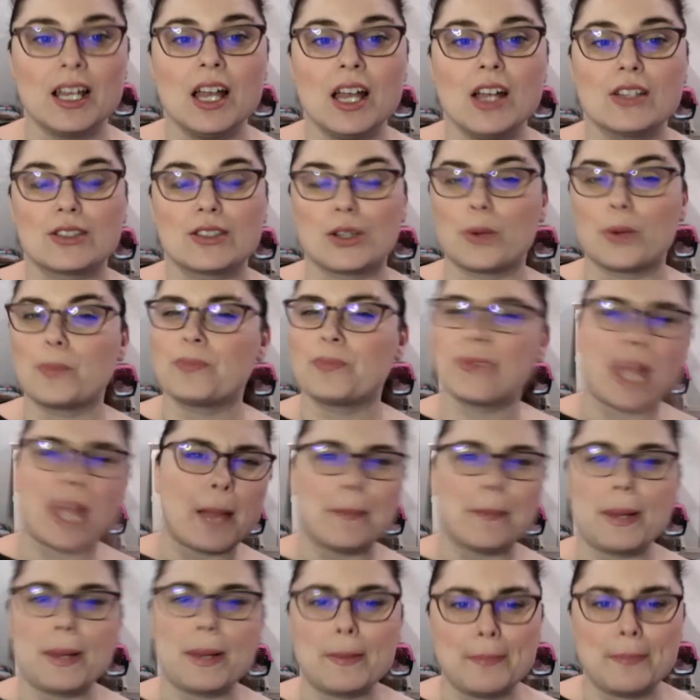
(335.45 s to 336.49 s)
So,
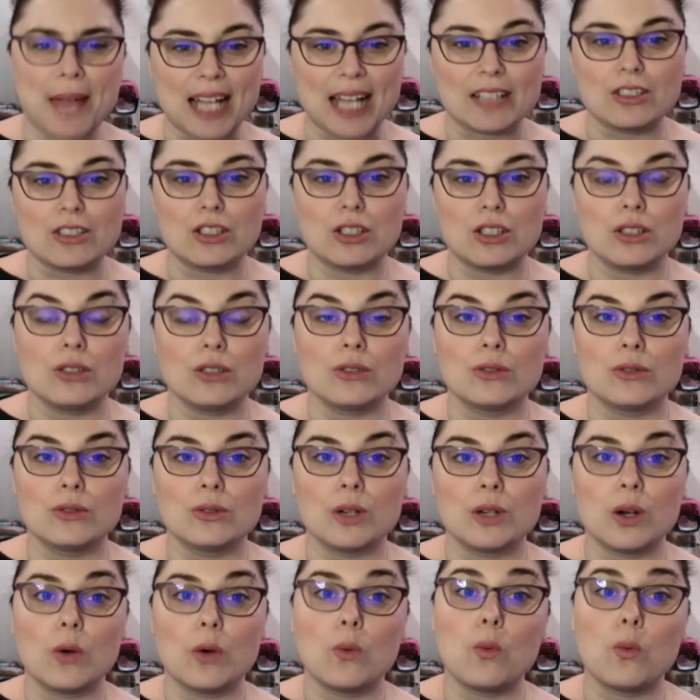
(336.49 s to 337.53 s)
but back
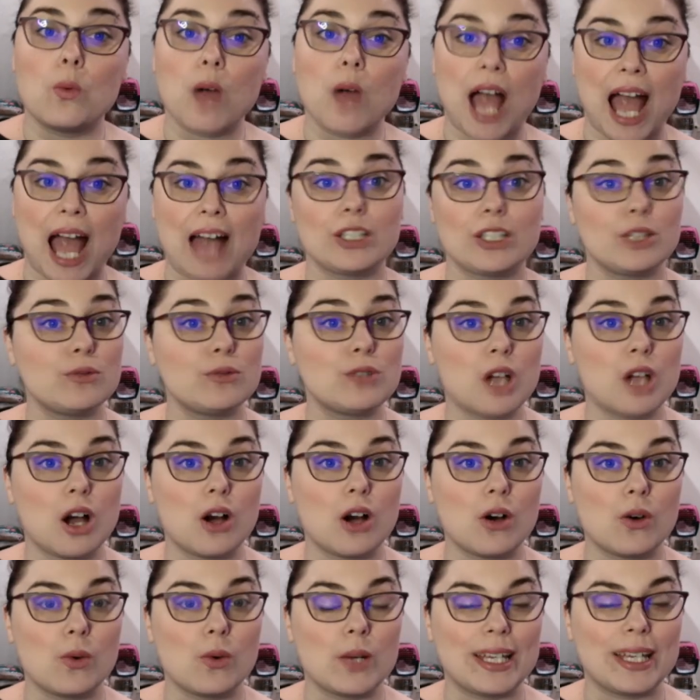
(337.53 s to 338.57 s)
to how do you
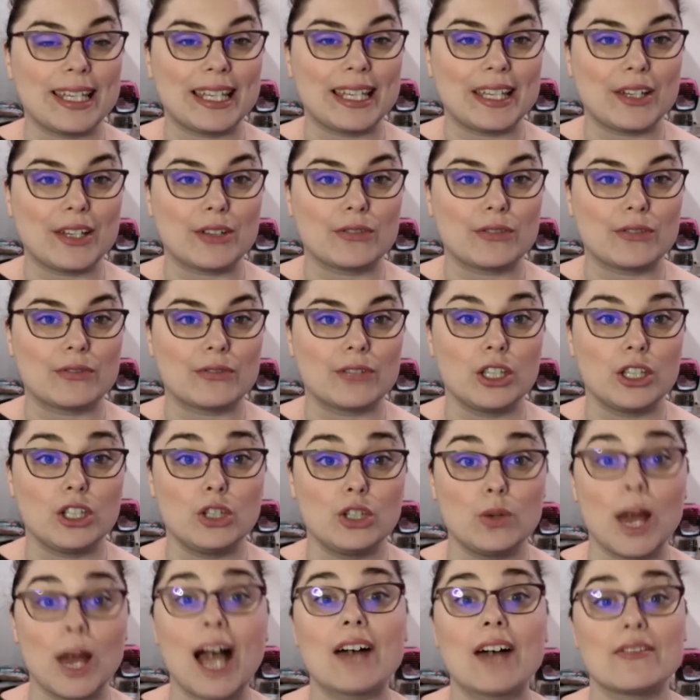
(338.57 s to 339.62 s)
know if you
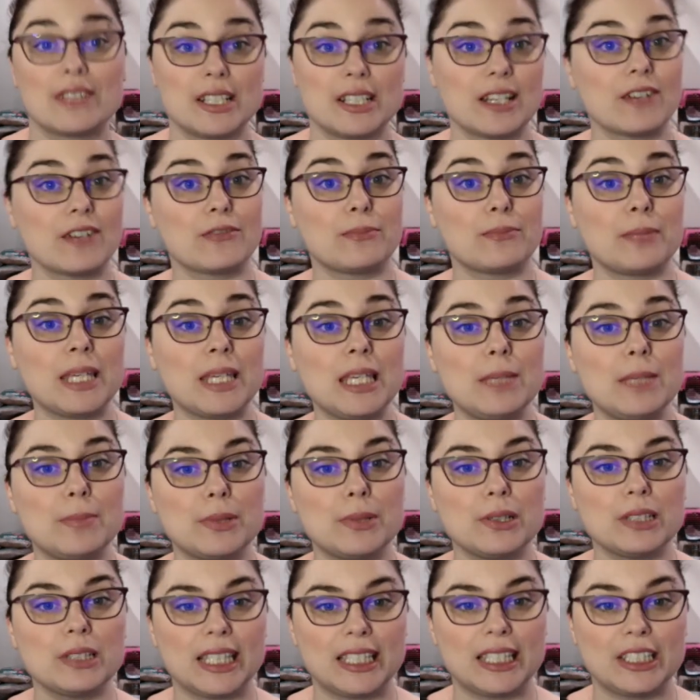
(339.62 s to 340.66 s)
have enough
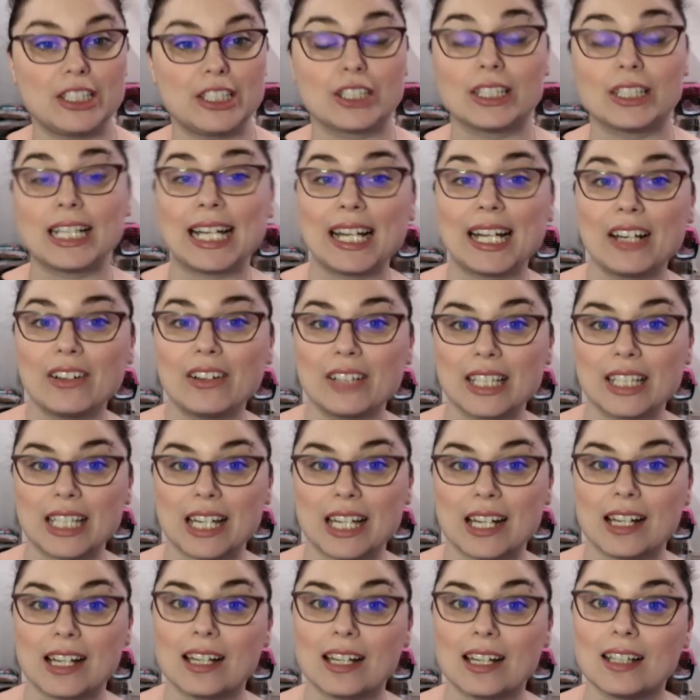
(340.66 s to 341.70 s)
people in your
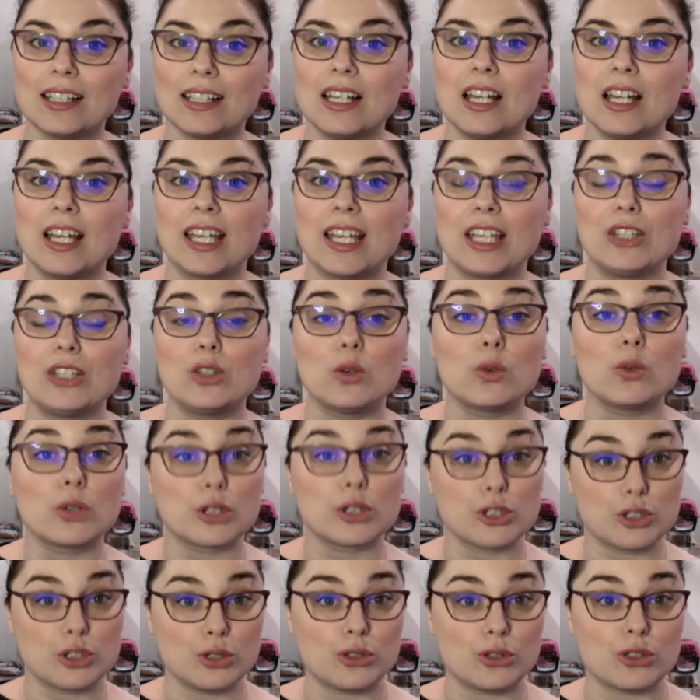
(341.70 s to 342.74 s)
area in order
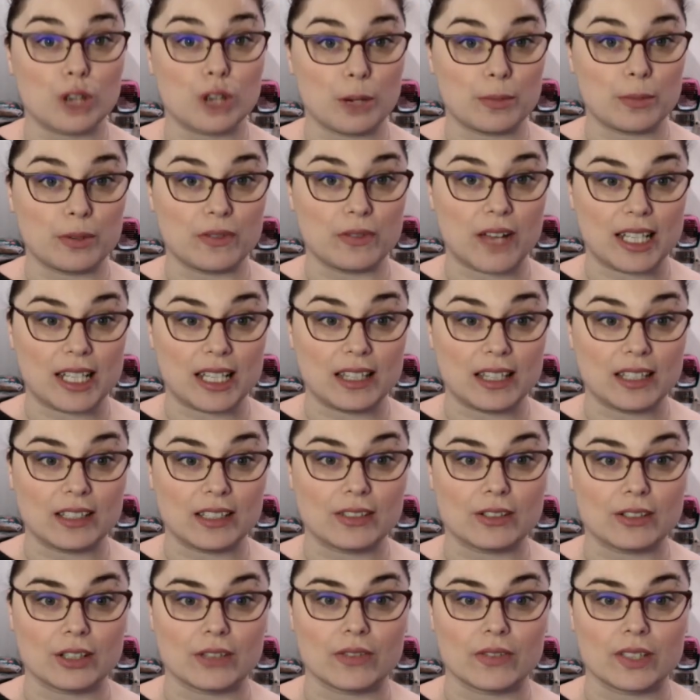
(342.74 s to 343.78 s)
to start providing these
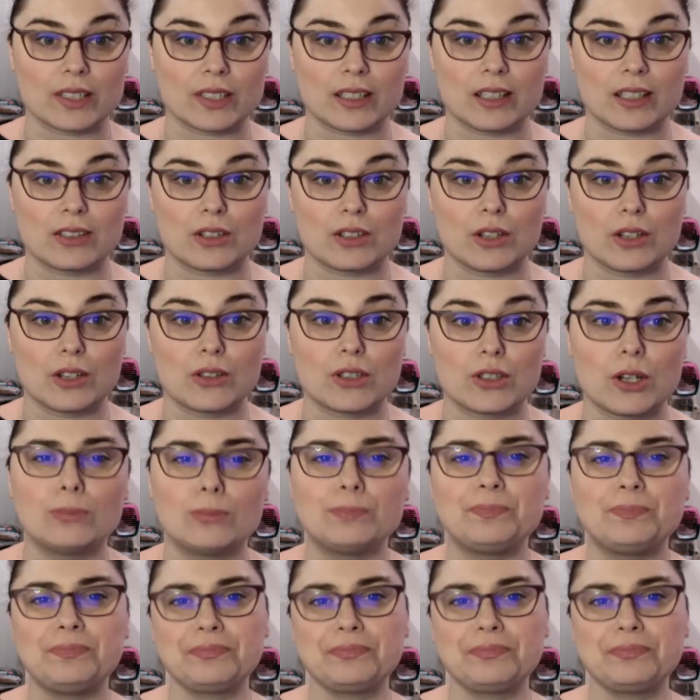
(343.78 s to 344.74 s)
services? So